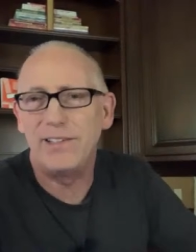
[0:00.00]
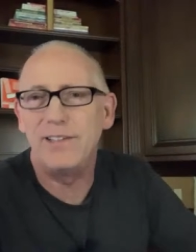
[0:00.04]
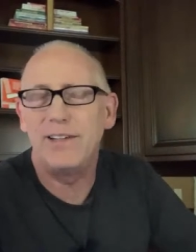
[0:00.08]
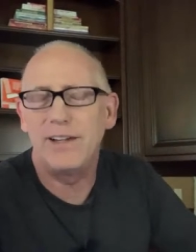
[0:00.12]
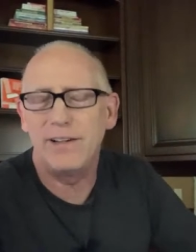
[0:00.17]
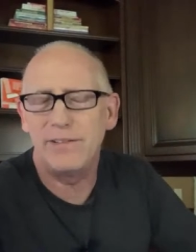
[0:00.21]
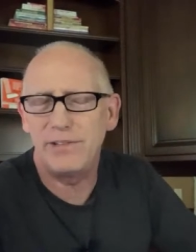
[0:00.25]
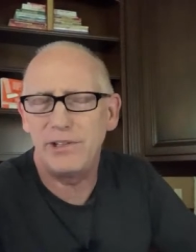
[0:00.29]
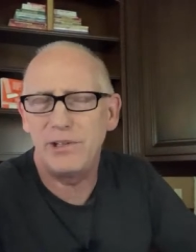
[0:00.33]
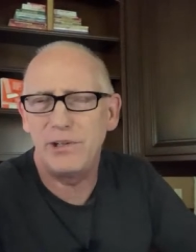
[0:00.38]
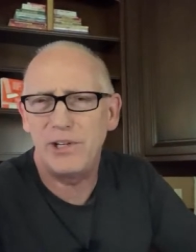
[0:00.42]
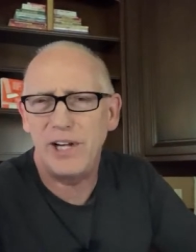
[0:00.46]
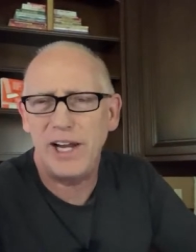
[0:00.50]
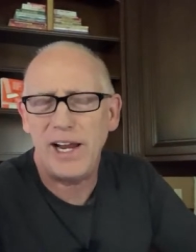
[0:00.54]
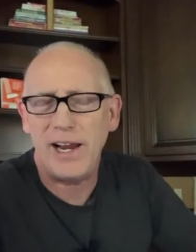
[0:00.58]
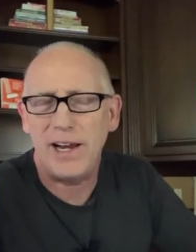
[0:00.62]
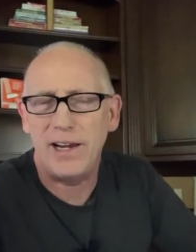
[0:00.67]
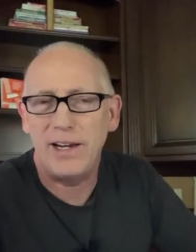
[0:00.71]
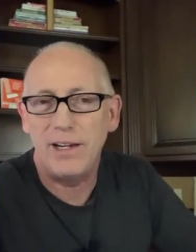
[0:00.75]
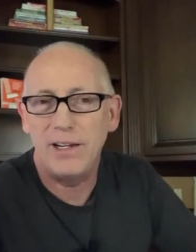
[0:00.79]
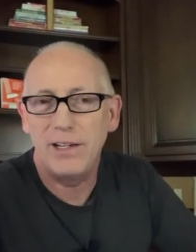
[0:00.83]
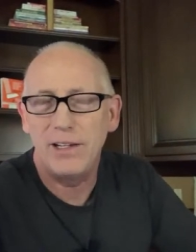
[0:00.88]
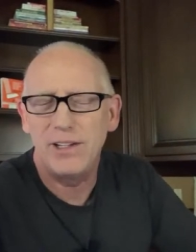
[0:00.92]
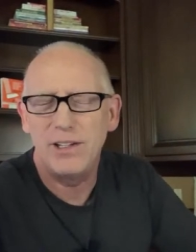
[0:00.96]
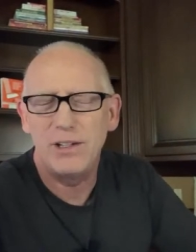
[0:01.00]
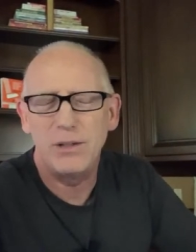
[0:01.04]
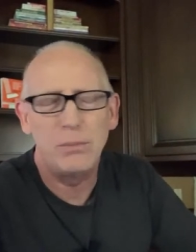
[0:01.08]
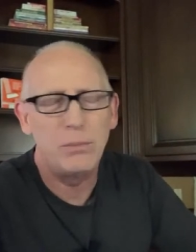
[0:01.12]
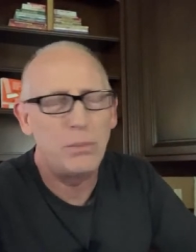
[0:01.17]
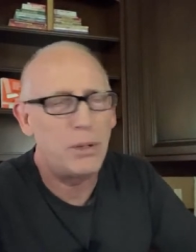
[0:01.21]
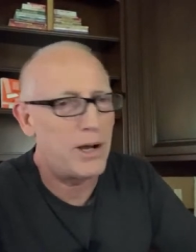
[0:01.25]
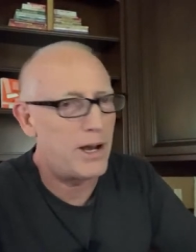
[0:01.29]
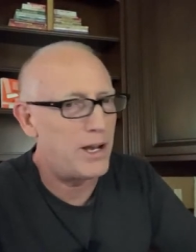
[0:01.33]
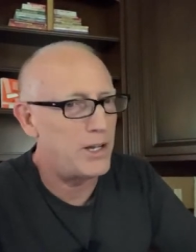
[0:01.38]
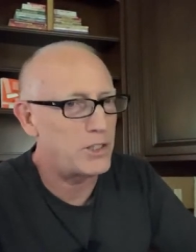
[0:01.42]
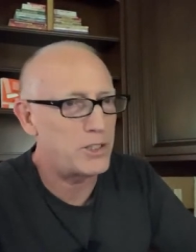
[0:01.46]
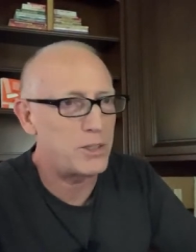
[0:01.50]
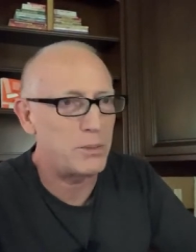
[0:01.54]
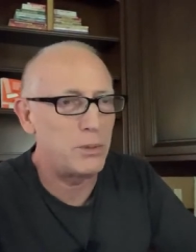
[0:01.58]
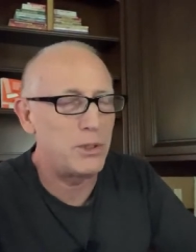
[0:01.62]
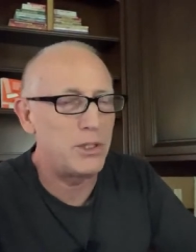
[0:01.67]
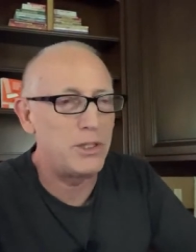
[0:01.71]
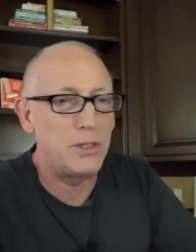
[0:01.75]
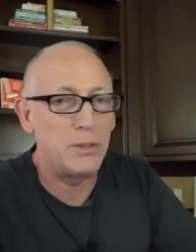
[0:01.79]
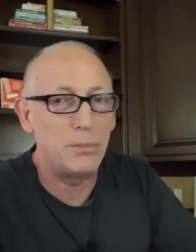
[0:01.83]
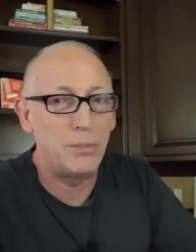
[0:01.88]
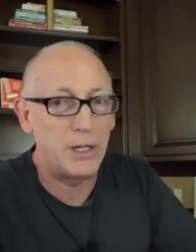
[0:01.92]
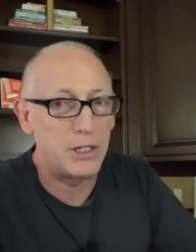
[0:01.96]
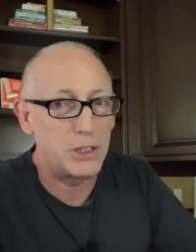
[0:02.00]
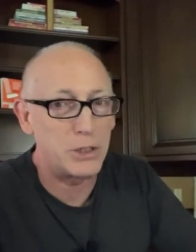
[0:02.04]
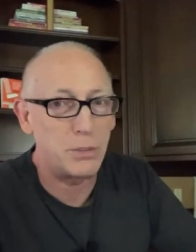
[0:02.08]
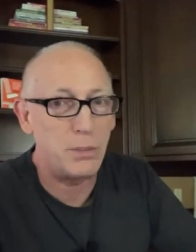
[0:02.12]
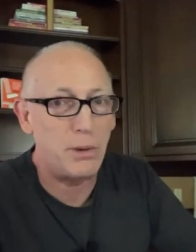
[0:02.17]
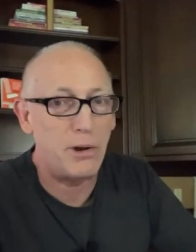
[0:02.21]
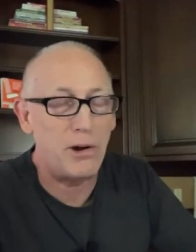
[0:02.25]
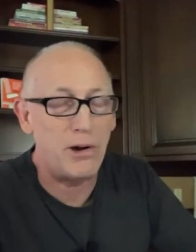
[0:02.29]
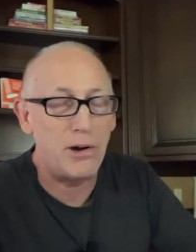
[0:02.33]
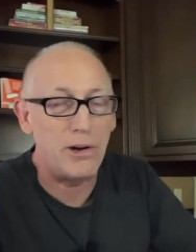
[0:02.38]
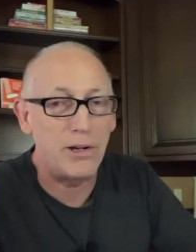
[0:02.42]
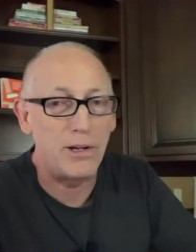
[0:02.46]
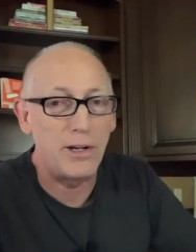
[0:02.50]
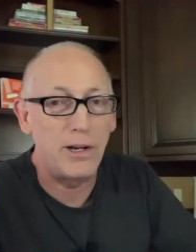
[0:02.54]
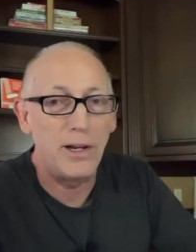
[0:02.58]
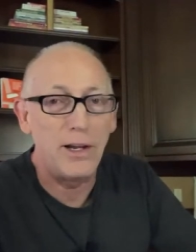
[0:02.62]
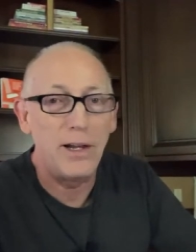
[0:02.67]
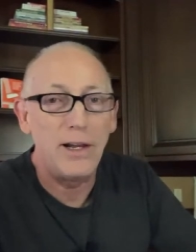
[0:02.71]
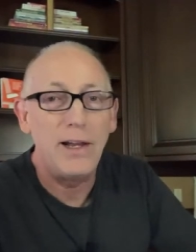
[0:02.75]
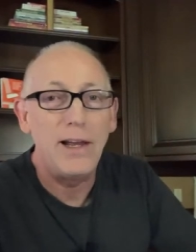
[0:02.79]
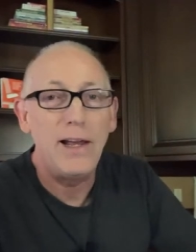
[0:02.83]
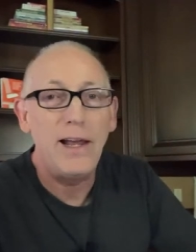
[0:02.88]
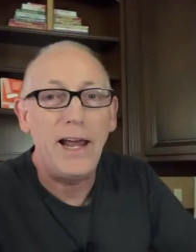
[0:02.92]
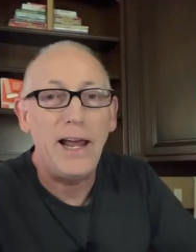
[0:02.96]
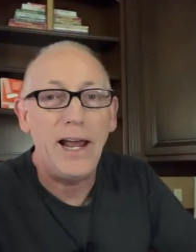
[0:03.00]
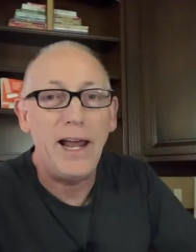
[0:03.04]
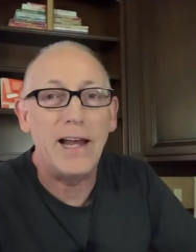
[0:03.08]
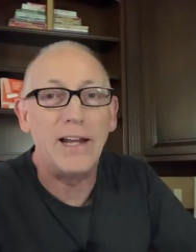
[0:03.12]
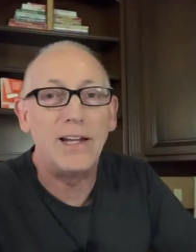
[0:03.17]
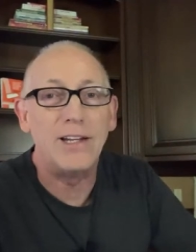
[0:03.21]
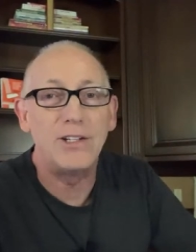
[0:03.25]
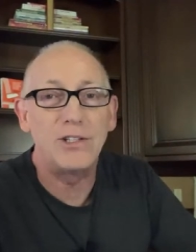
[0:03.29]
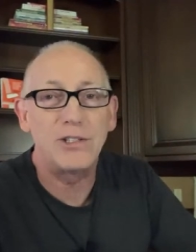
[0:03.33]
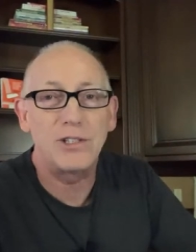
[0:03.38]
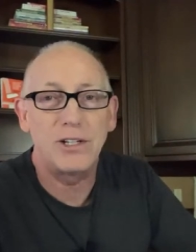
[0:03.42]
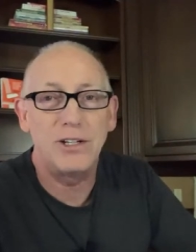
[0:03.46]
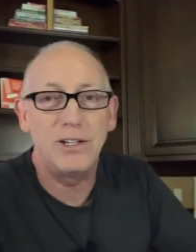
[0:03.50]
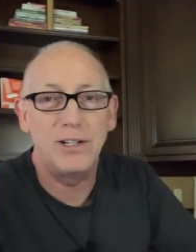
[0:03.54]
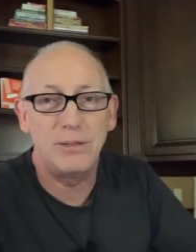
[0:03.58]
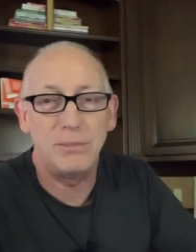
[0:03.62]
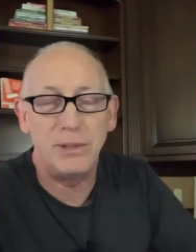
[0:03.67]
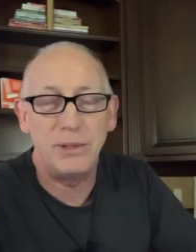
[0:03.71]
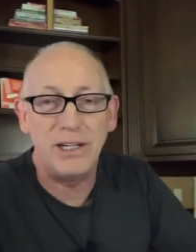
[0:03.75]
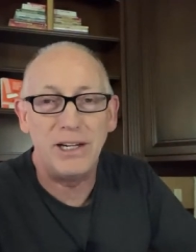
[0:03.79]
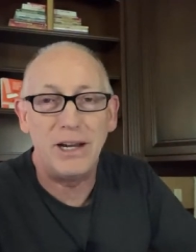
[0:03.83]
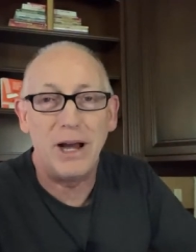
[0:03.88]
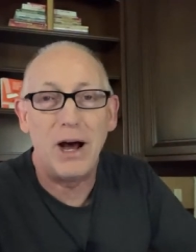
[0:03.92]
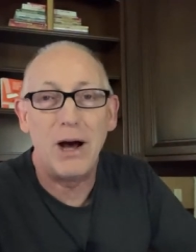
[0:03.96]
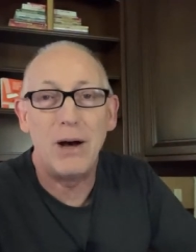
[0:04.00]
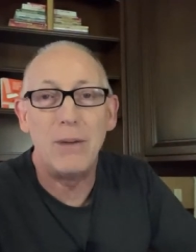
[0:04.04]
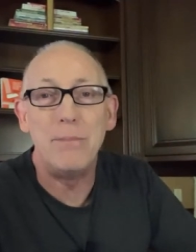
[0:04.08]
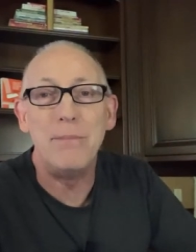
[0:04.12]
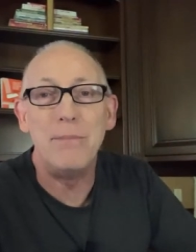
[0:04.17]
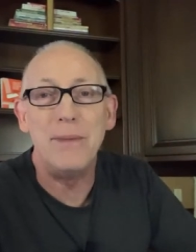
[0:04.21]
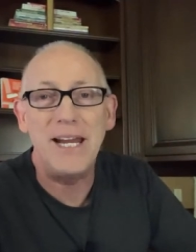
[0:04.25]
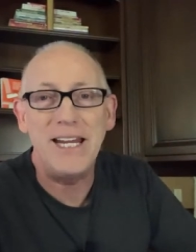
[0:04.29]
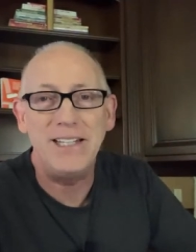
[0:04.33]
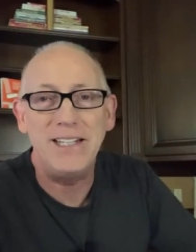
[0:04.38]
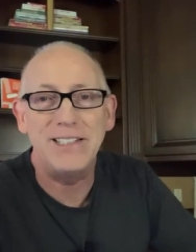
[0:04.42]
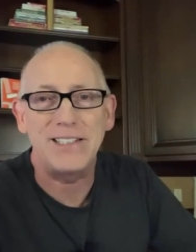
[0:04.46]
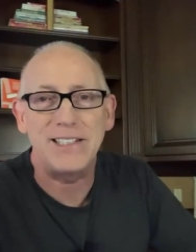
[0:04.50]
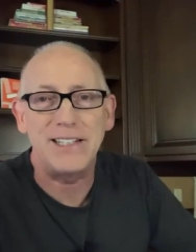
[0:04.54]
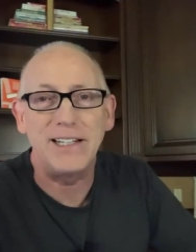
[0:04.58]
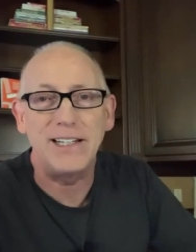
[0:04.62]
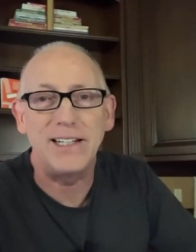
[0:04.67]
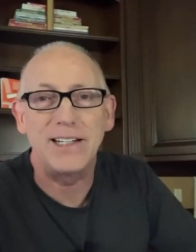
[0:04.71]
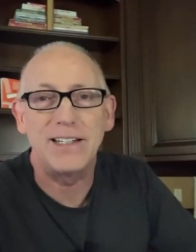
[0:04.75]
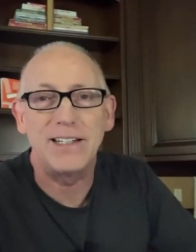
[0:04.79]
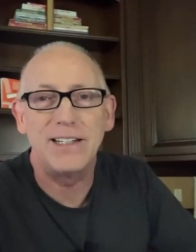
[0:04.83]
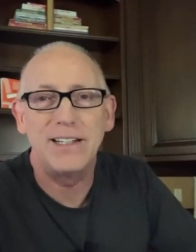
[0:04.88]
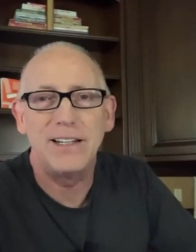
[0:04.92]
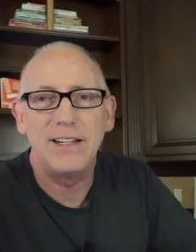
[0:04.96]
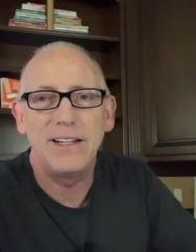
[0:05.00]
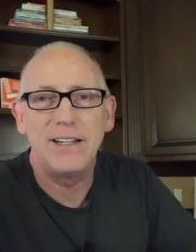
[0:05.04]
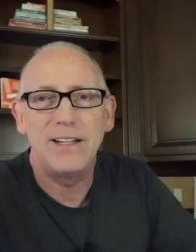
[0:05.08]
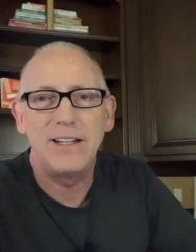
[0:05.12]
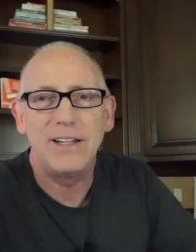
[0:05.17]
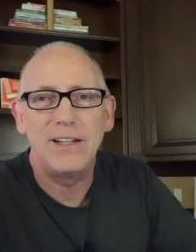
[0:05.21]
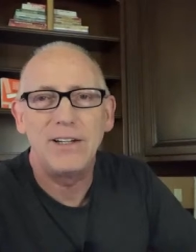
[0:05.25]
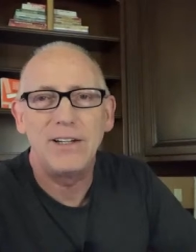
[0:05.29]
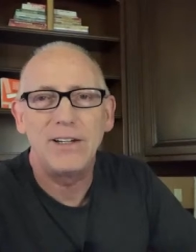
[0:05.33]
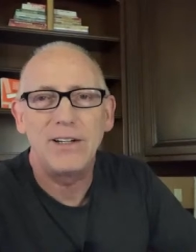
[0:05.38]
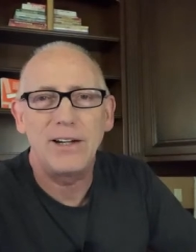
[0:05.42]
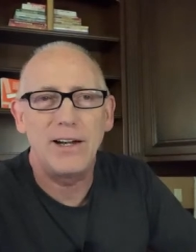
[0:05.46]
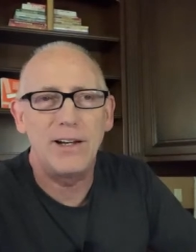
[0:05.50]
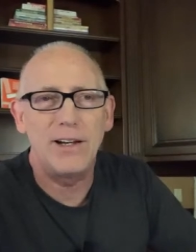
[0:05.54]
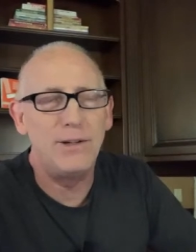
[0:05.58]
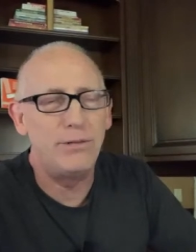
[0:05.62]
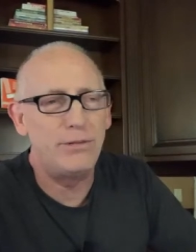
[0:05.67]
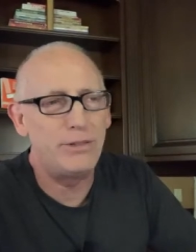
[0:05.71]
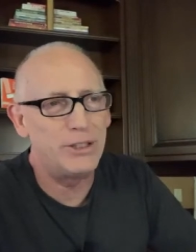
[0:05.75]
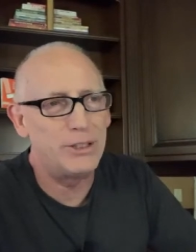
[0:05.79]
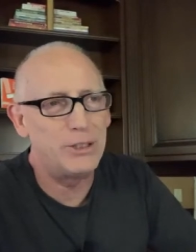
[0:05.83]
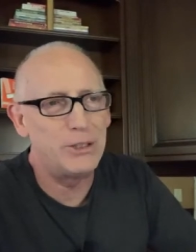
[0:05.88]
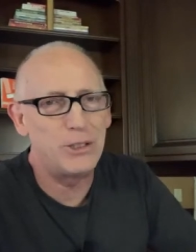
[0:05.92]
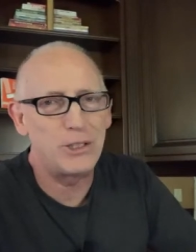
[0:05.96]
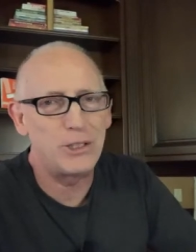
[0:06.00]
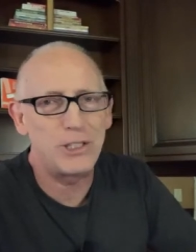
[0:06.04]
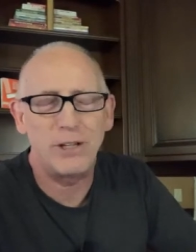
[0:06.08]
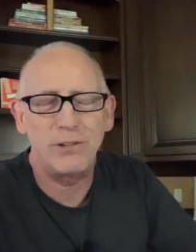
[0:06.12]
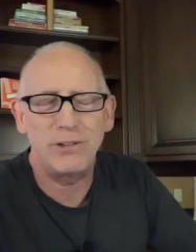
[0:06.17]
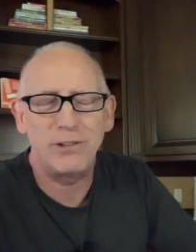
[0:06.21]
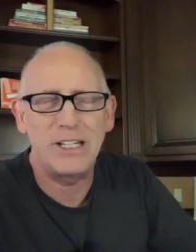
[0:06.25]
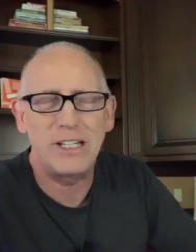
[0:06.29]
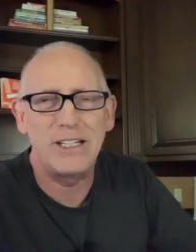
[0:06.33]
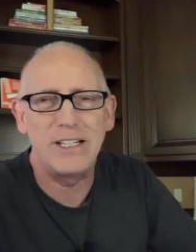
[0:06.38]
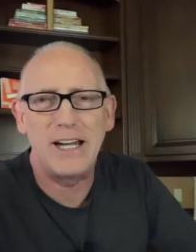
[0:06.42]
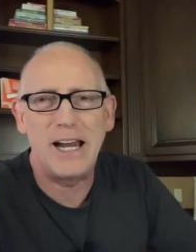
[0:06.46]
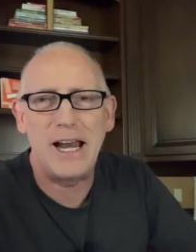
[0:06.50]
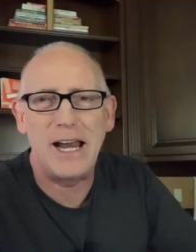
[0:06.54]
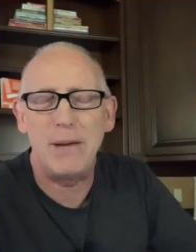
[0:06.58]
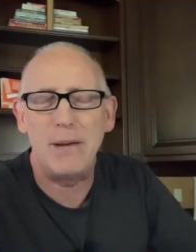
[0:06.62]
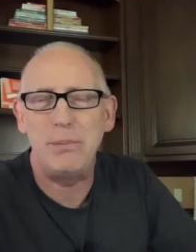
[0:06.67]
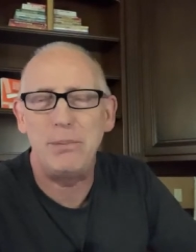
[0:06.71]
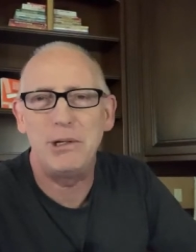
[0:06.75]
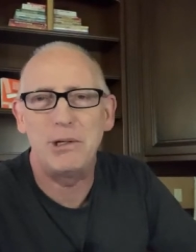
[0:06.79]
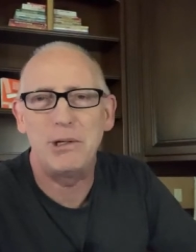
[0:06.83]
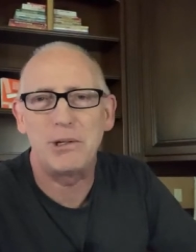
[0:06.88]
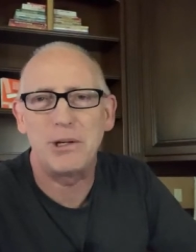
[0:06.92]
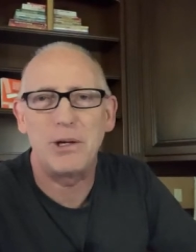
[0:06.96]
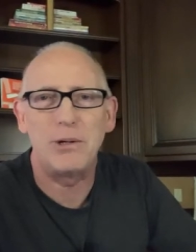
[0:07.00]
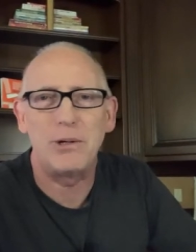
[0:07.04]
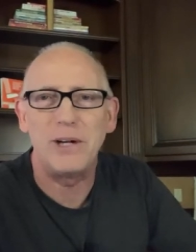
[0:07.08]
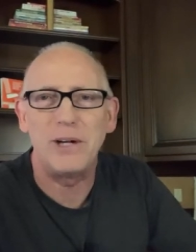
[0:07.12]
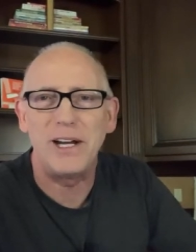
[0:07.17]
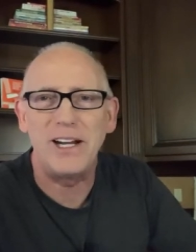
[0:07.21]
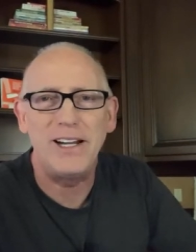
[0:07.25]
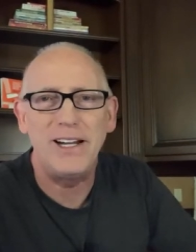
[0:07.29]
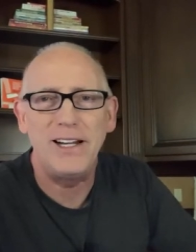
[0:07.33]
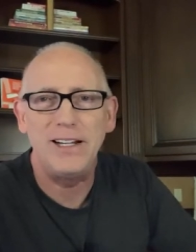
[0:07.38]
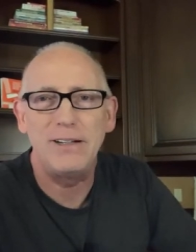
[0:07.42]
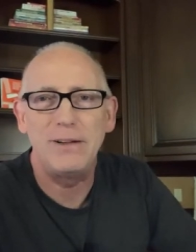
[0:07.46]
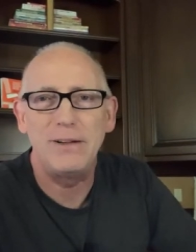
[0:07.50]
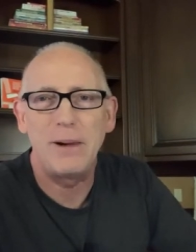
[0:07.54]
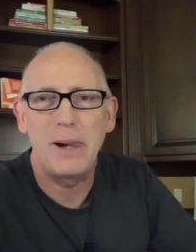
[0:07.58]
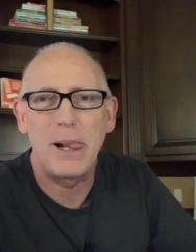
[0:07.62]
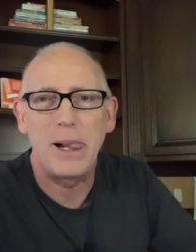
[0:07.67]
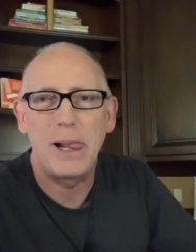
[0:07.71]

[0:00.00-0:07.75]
of your day, possibly the best part, and it's going to be amazing. Can you feel yourself getting happier already?